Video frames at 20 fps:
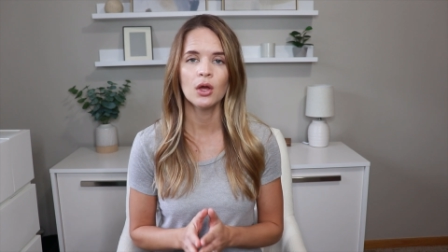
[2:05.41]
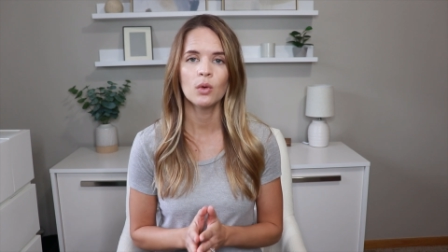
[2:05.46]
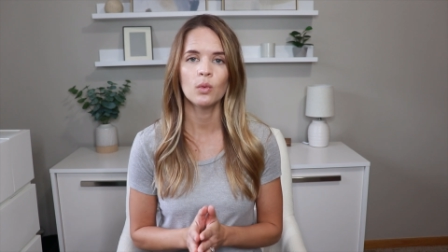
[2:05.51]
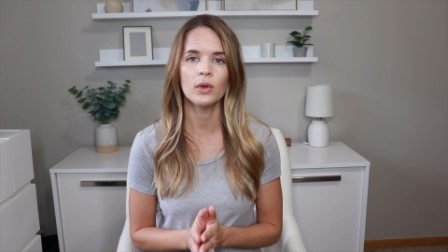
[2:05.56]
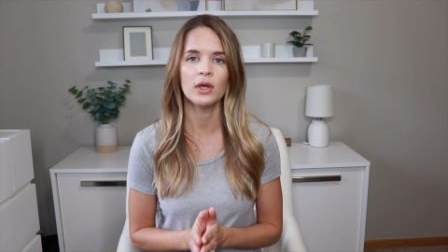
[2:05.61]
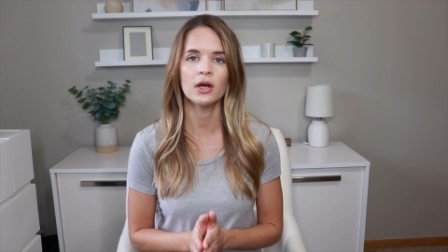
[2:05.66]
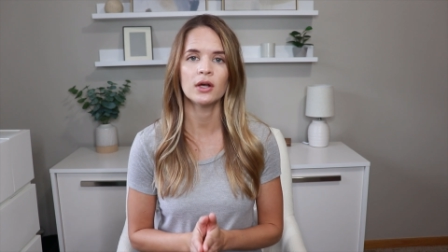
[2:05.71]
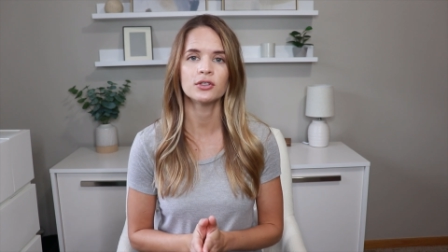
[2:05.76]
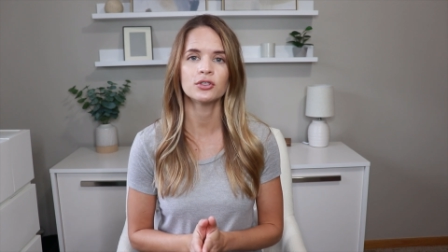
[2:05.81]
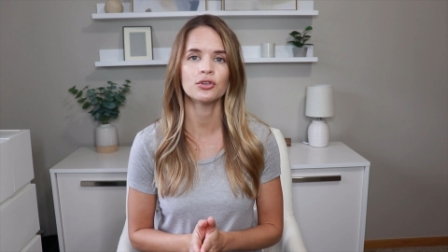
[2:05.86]

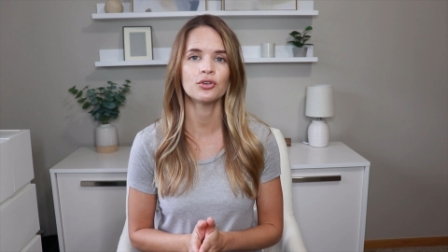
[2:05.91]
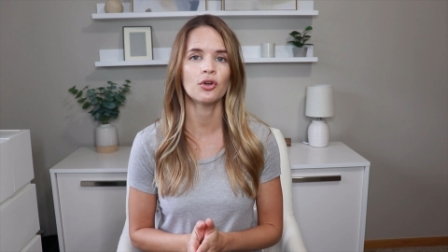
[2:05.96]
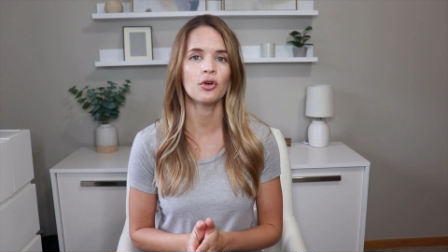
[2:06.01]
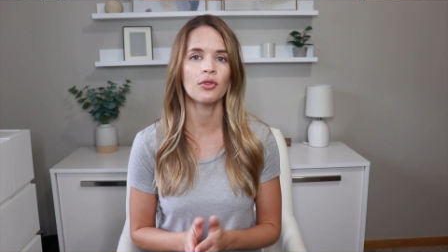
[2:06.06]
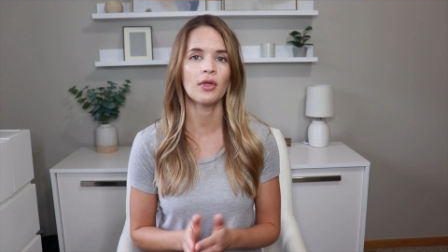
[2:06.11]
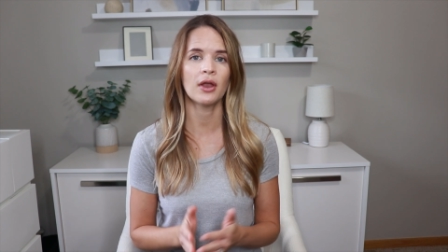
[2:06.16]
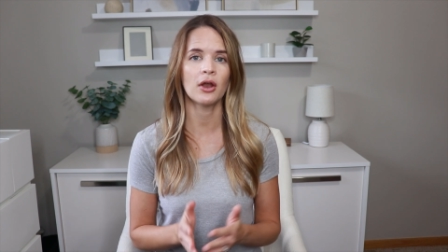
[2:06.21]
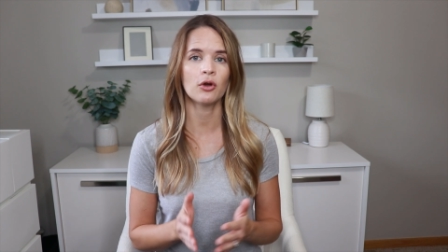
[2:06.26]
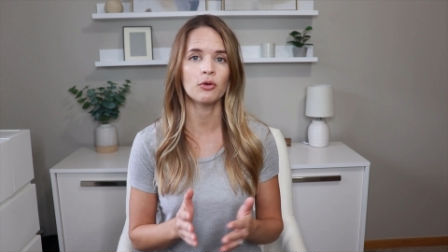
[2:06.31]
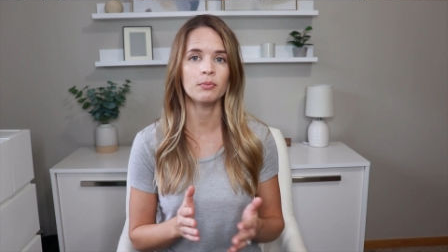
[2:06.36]
we also know
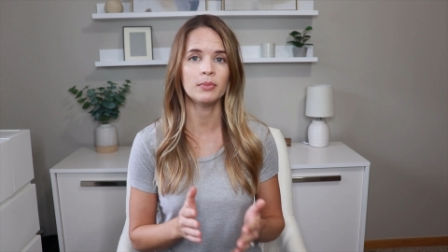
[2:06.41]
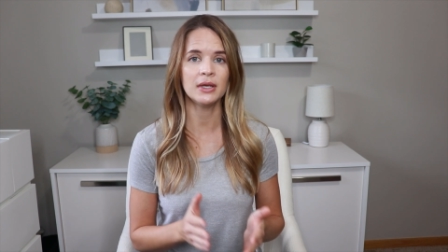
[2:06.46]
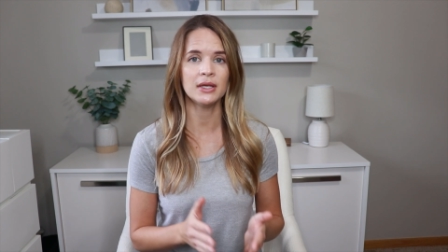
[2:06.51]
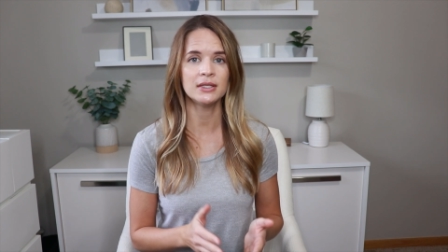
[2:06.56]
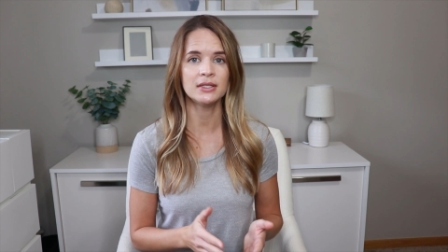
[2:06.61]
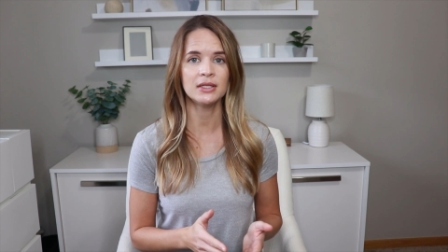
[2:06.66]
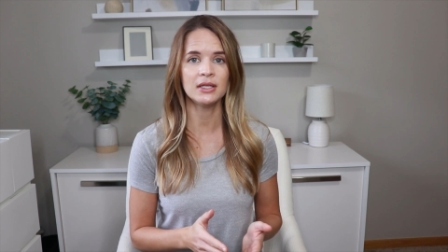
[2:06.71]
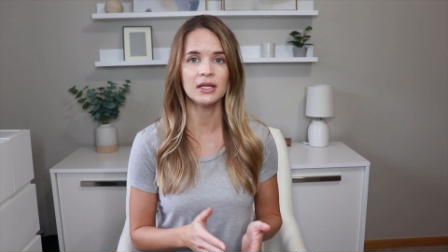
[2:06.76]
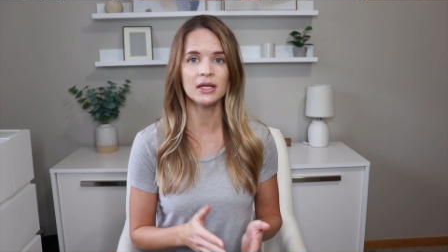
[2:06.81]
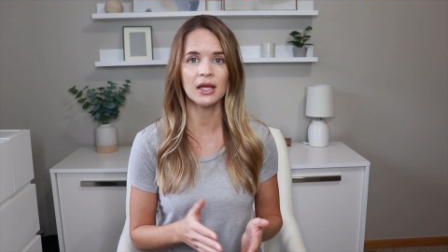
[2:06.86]
that
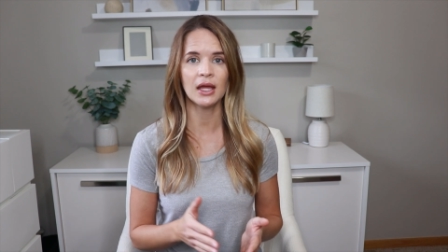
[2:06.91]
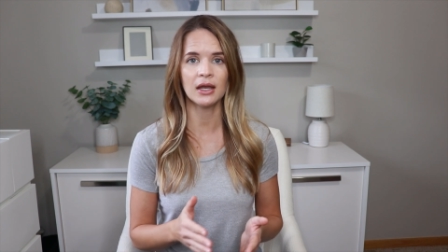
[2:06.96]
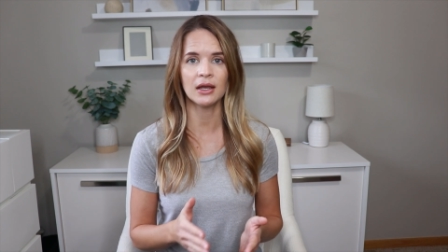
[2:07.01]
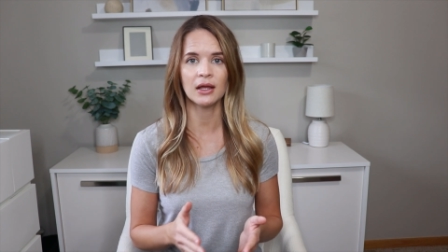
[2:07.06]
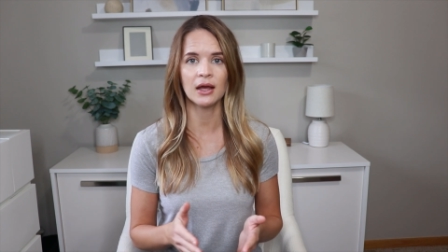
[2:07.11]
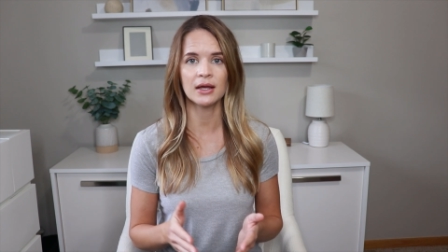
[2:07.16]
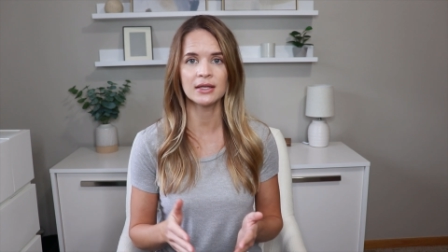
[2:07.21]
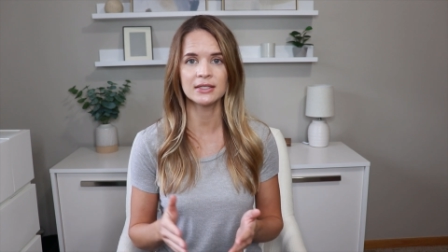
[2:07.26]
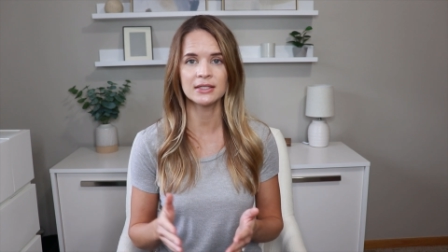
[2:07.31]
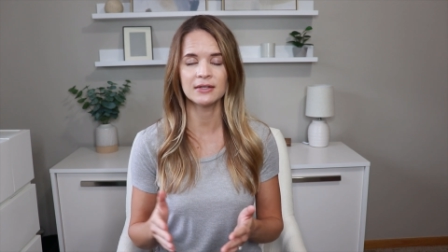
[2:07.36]
obesity can
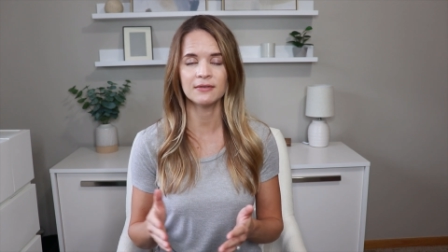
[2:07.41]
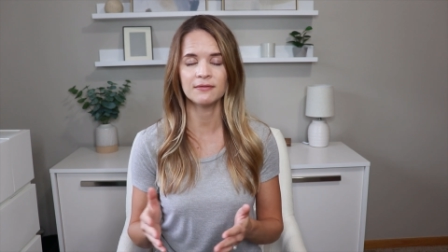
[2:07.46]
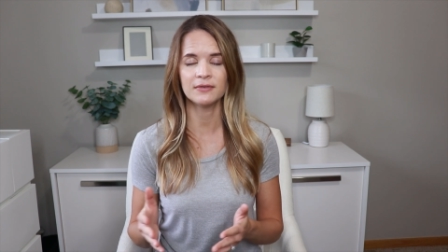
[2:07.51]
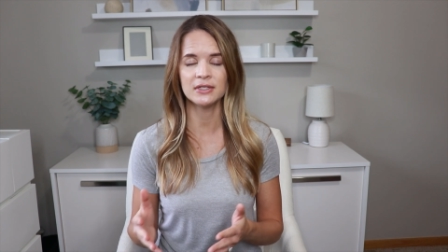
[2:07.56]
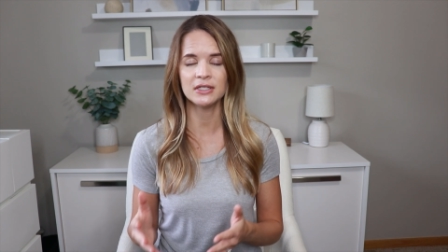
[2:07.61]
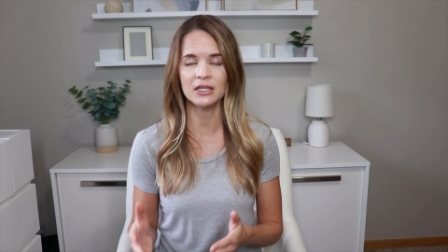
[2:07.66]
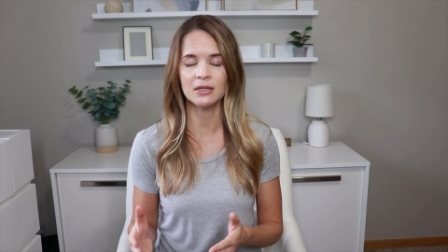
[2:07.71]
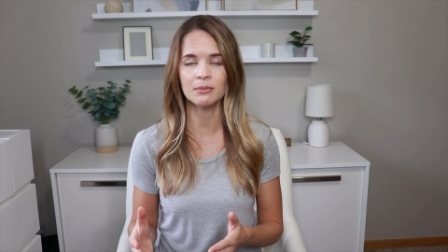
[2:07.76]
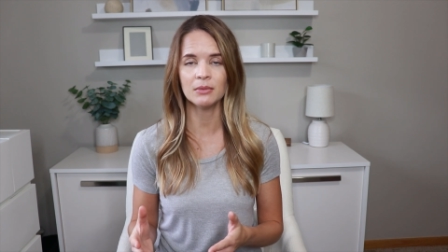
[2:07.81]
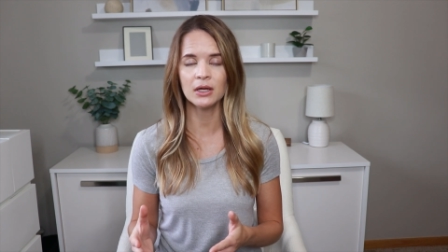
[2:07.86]
cause
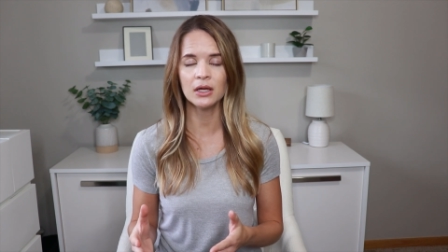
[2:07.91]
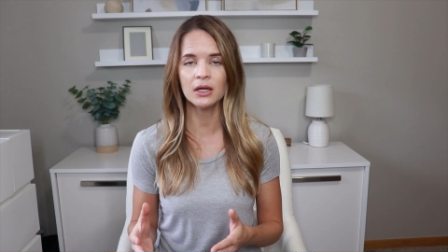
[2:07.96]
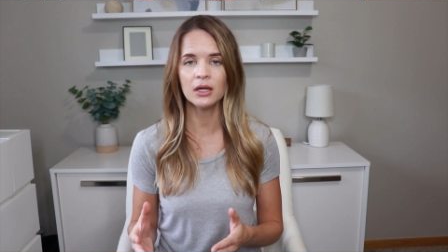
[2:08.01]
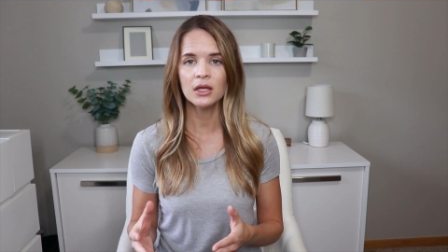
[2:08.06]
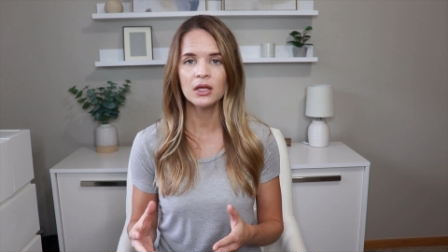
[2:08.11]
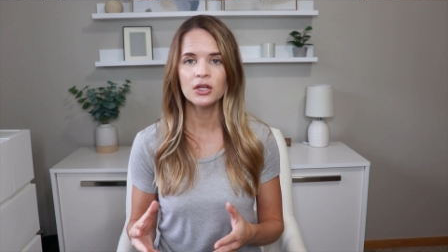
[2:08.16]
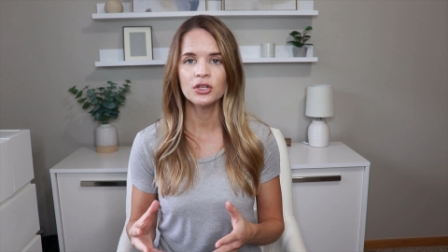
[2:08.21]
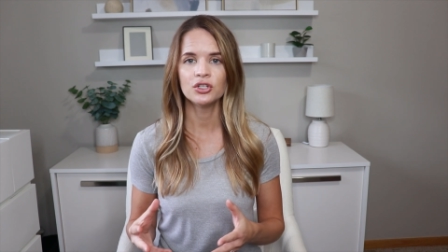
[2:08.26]
lymphedema